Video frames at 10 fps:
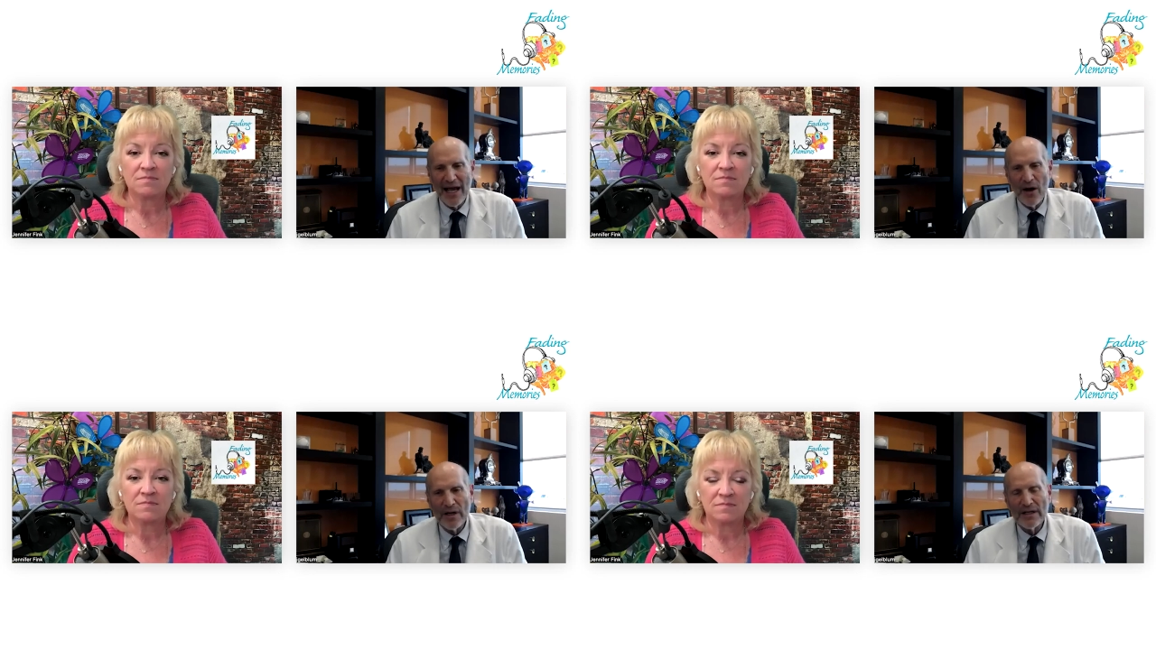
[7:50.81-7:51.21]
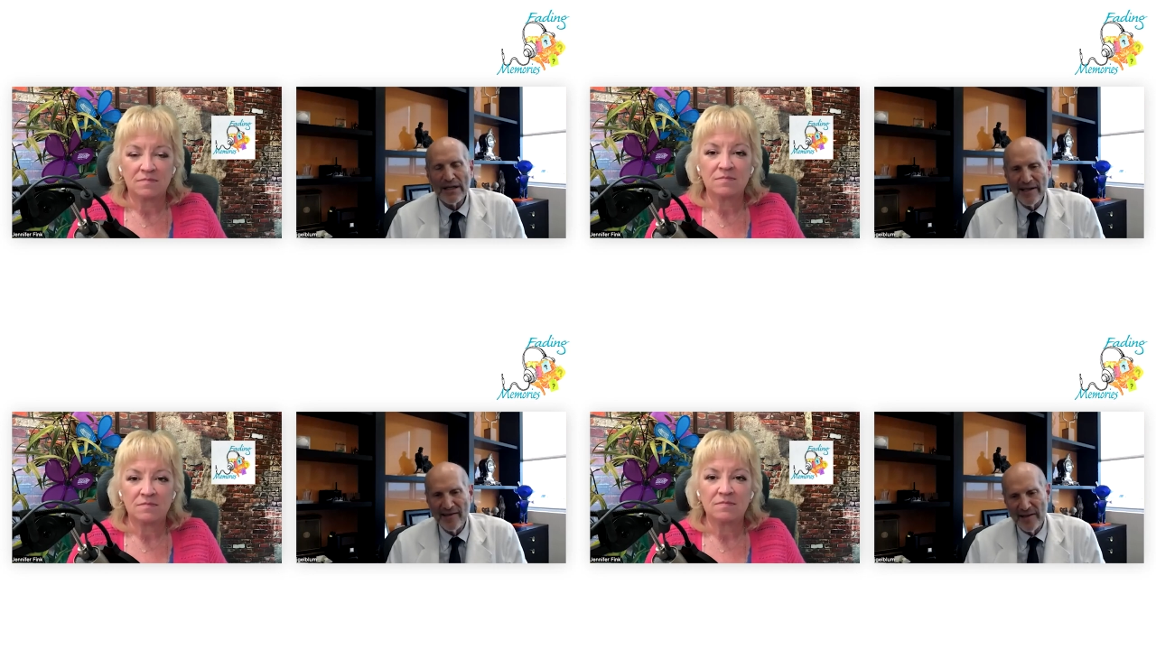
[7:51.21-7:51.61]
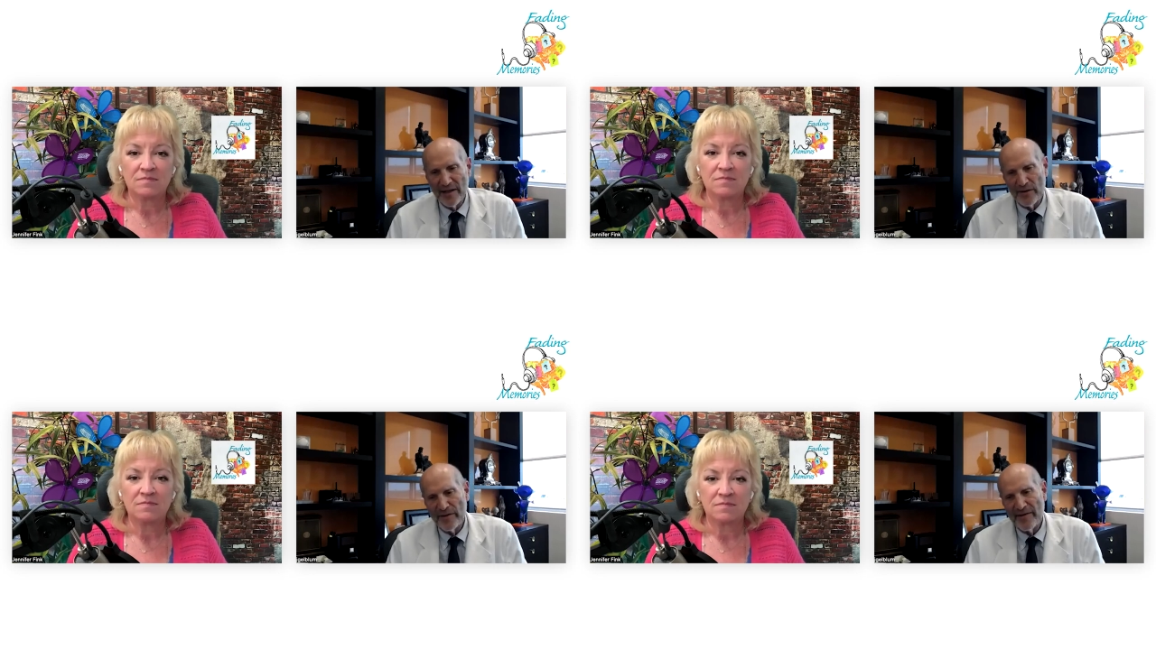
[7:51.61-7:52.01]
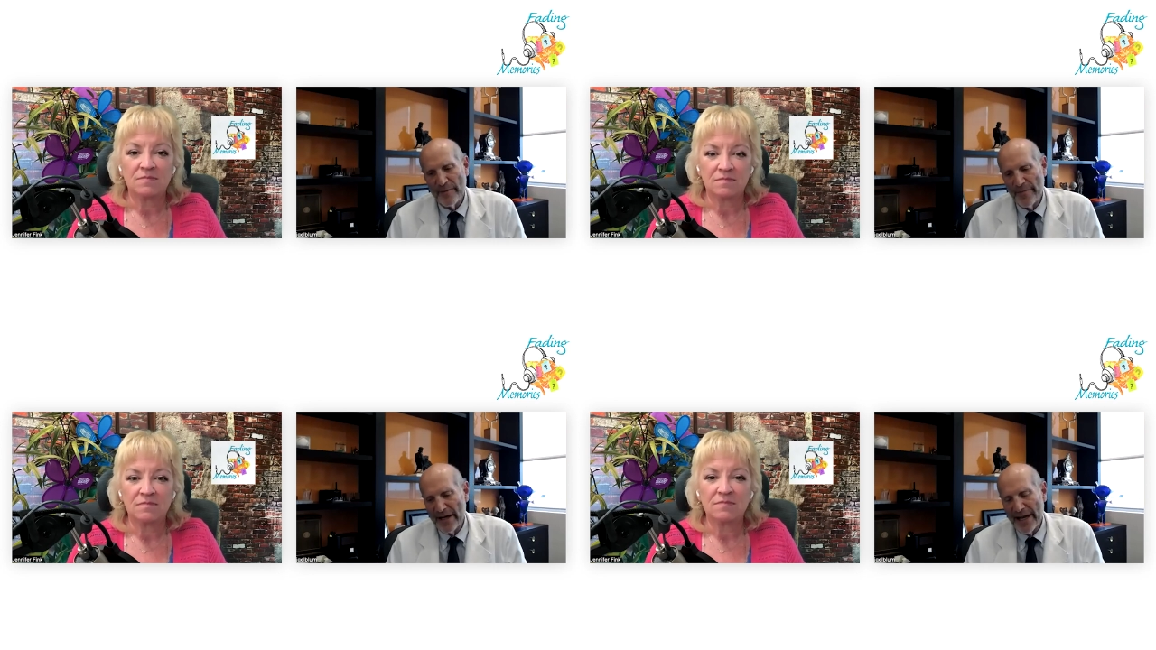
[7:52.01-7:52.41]
Speaker 1: our listeners
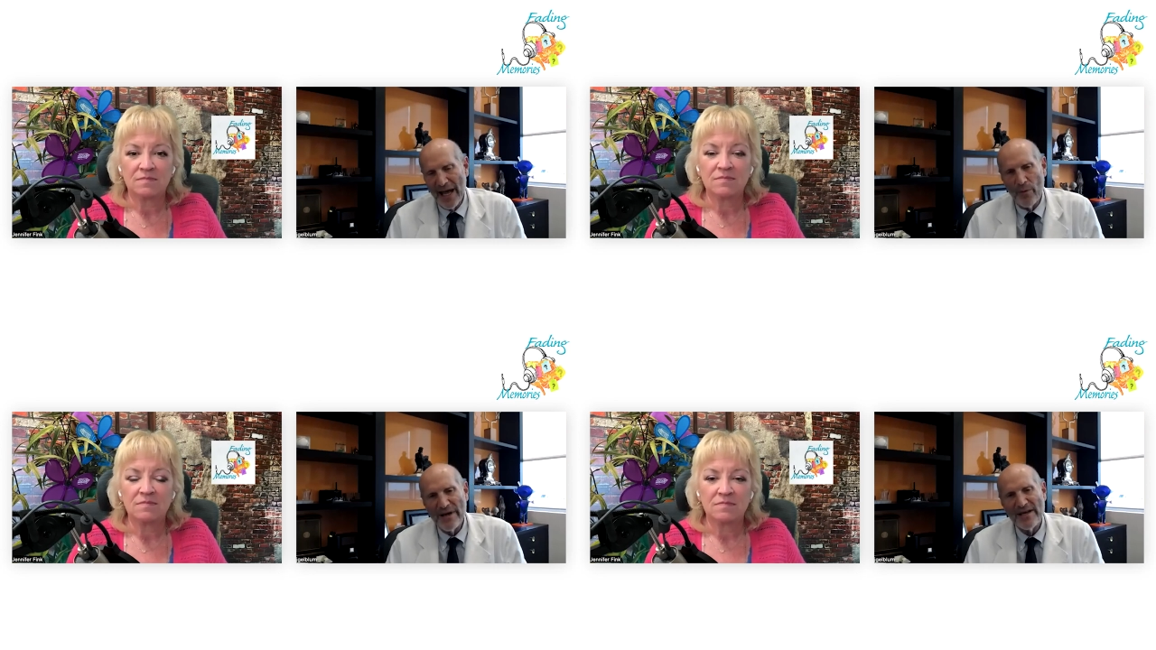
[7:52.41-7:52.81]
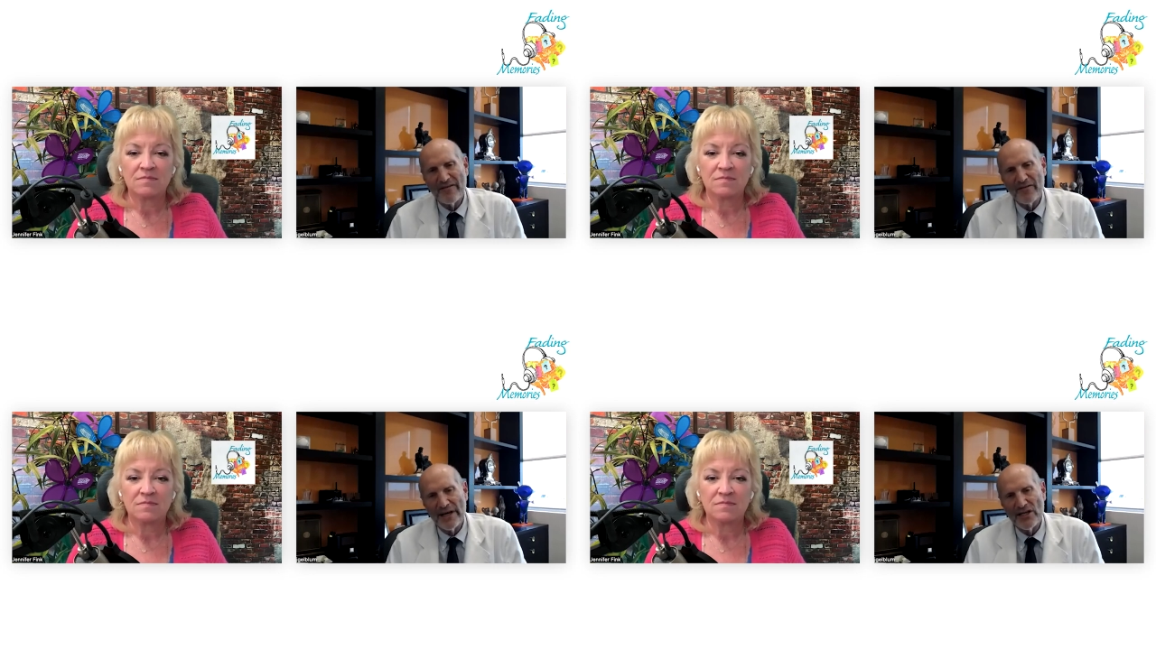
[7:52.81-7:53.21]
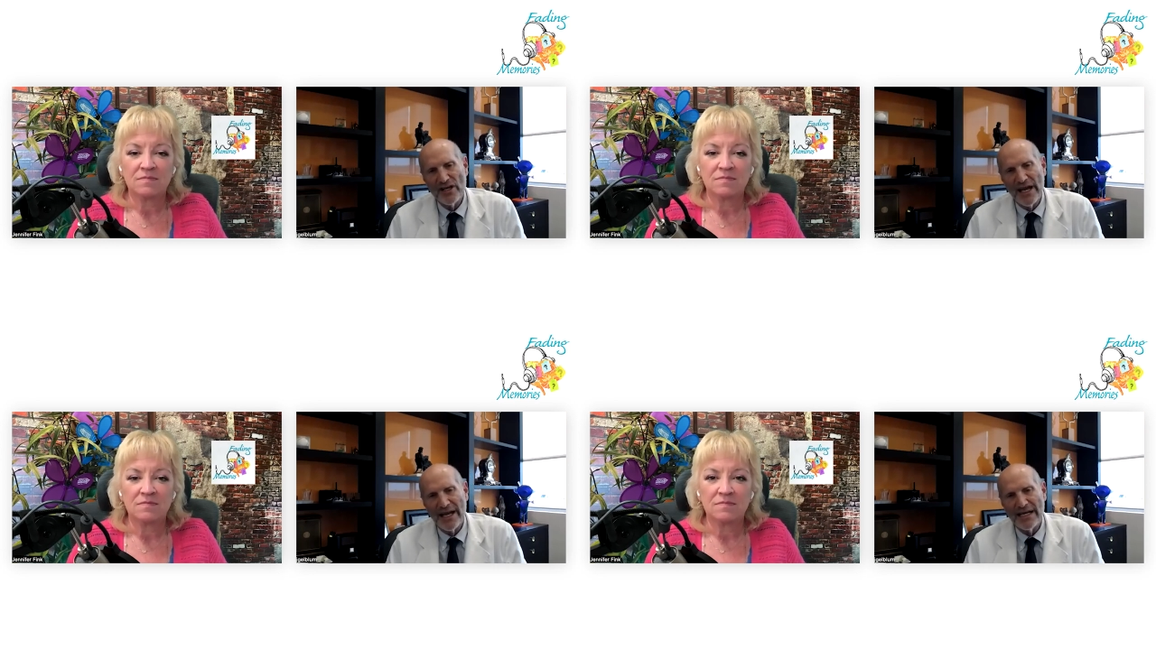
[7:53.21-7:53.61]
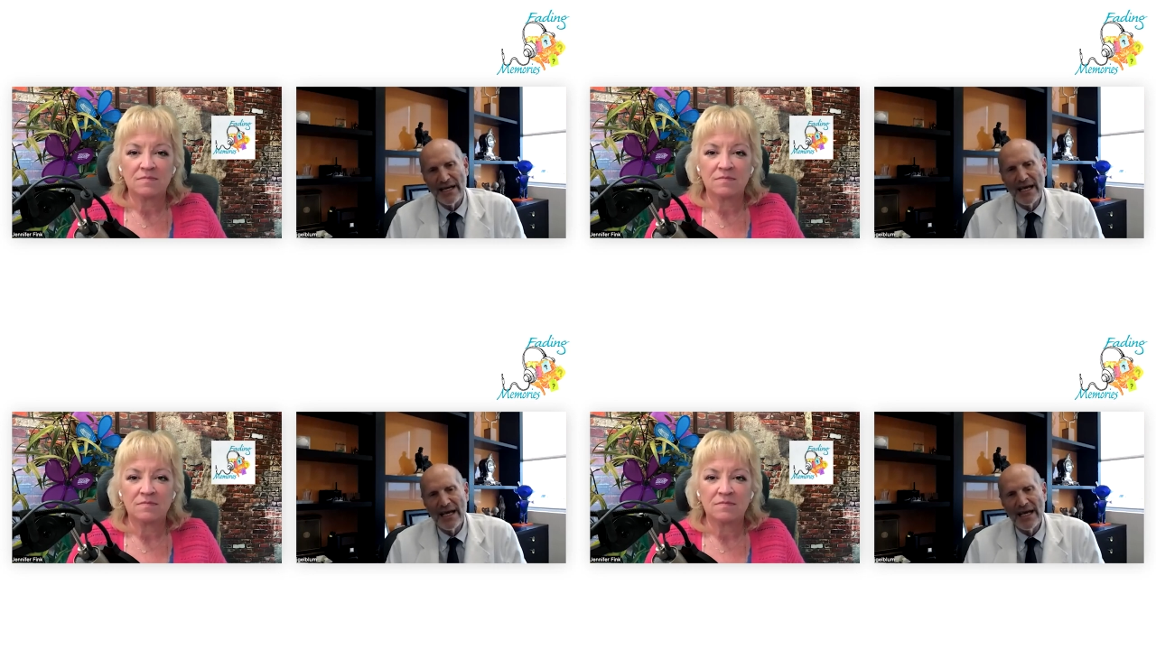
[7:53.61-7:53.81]
about how we differentiate